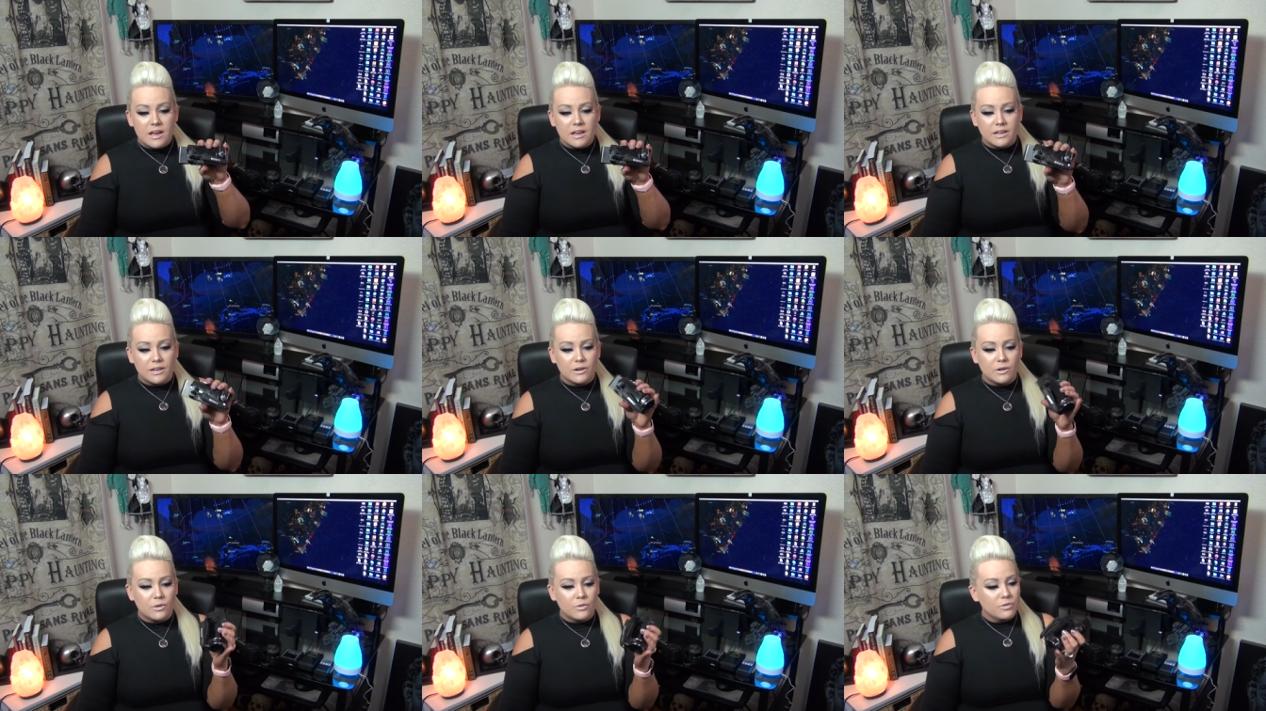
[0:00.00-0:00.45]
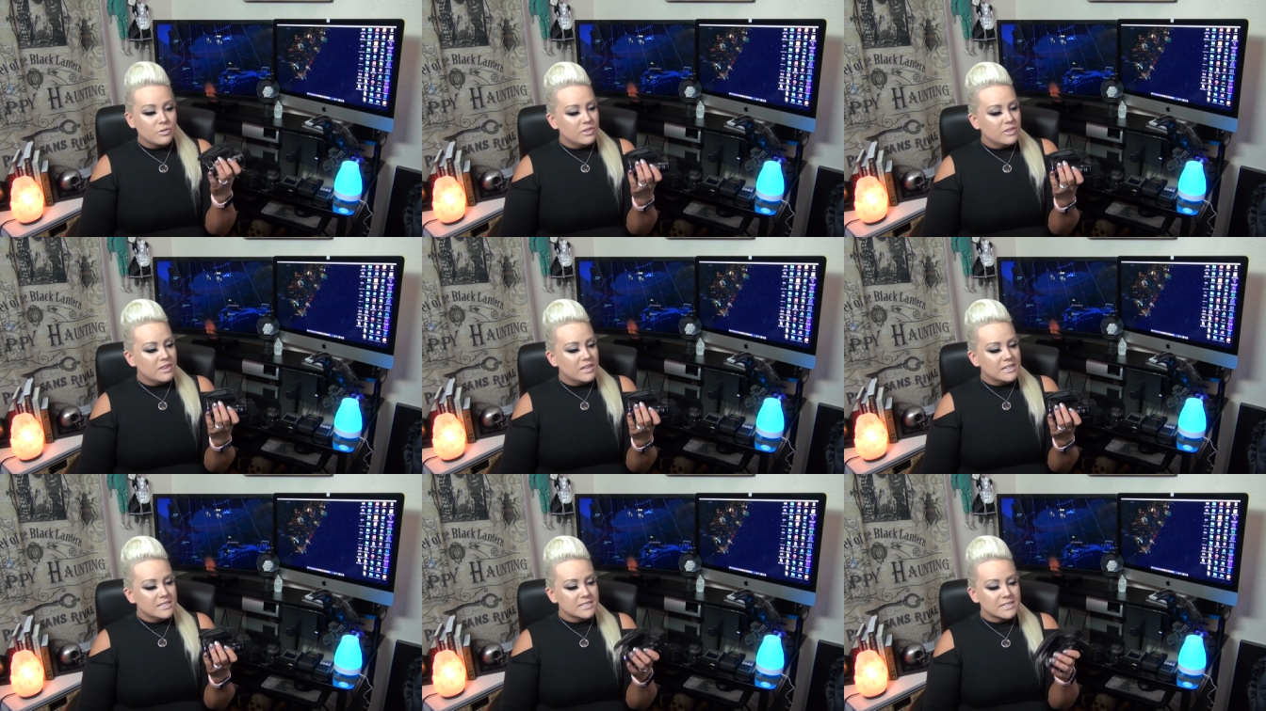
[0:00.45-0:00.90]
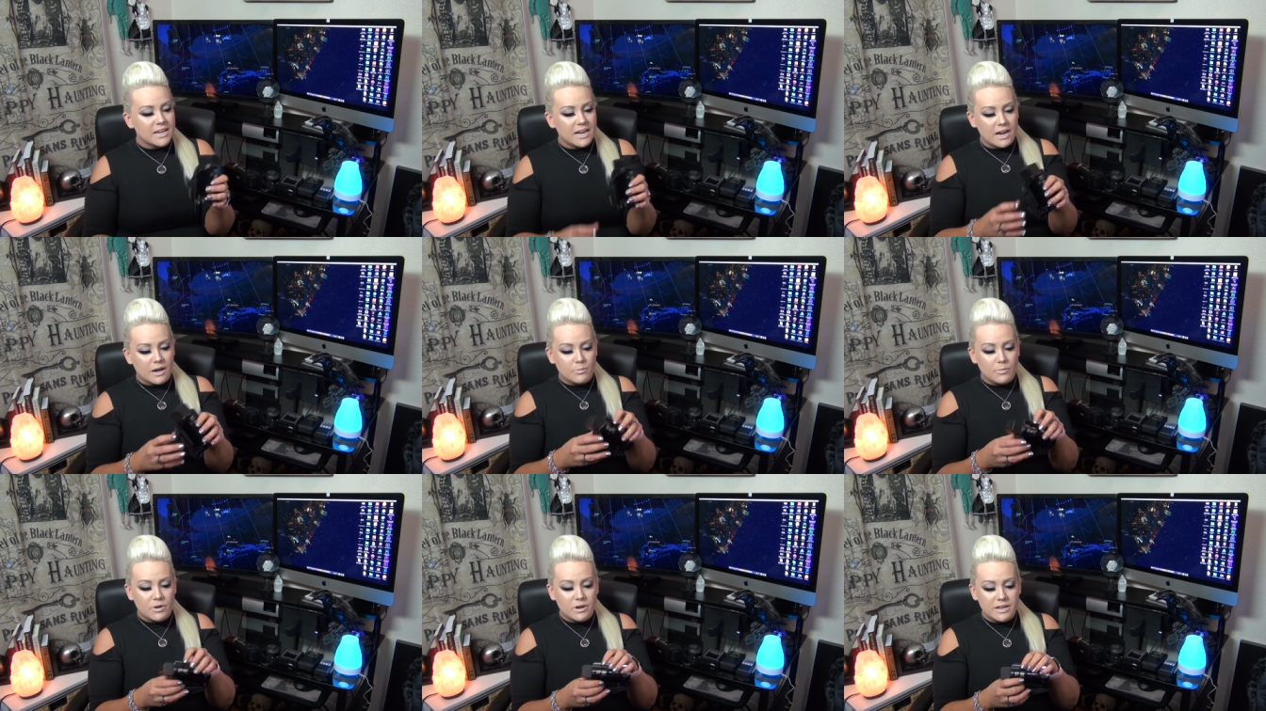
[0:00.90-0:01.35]
you know, this
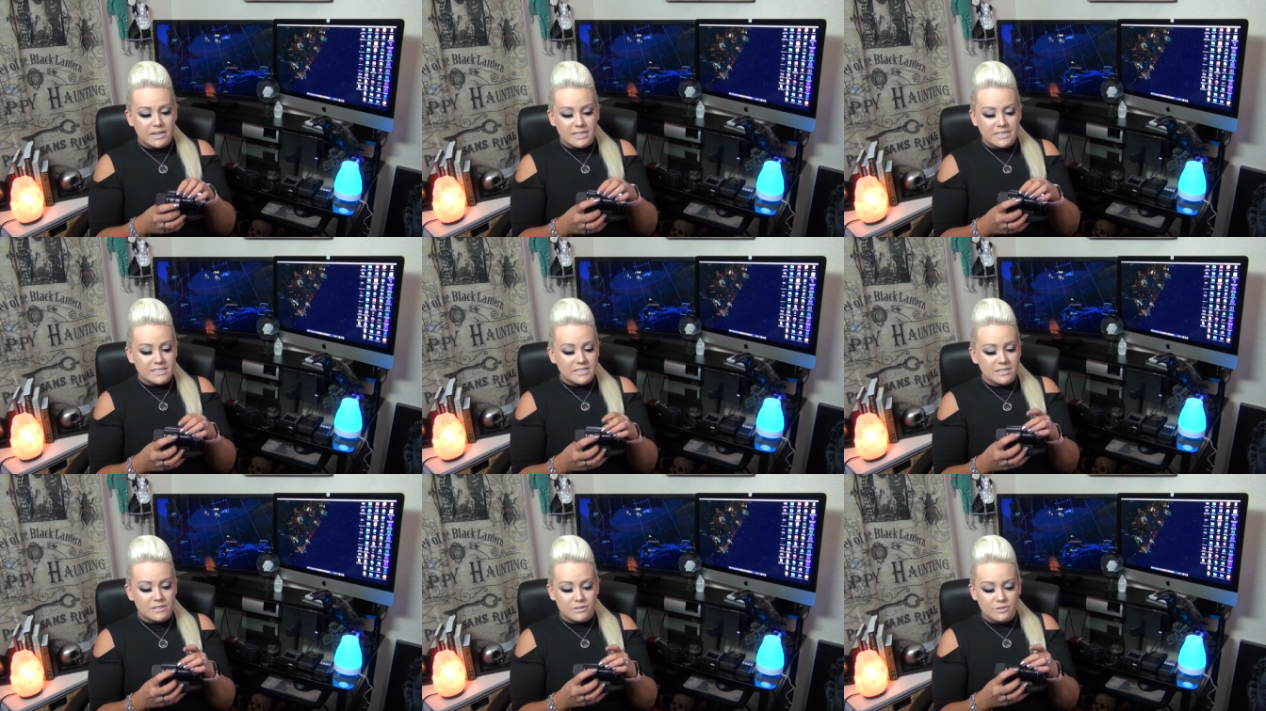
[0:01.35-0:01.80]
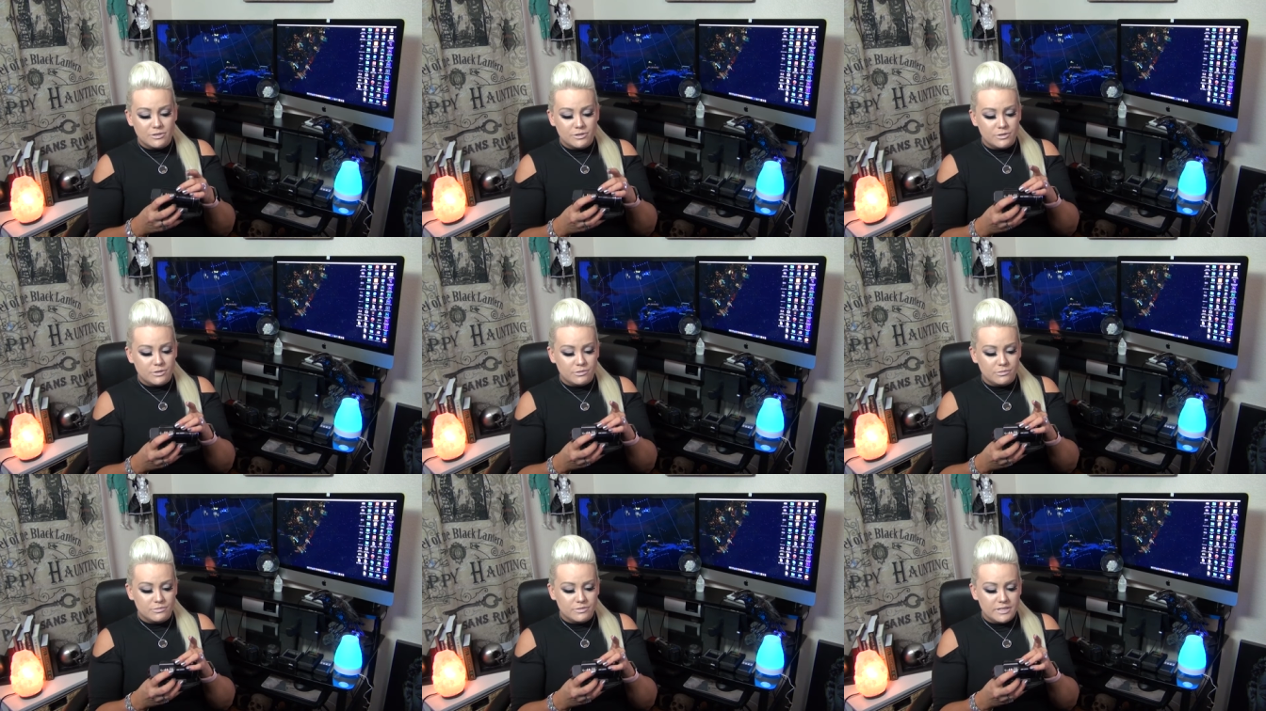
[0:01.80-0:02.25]
camera isn't new.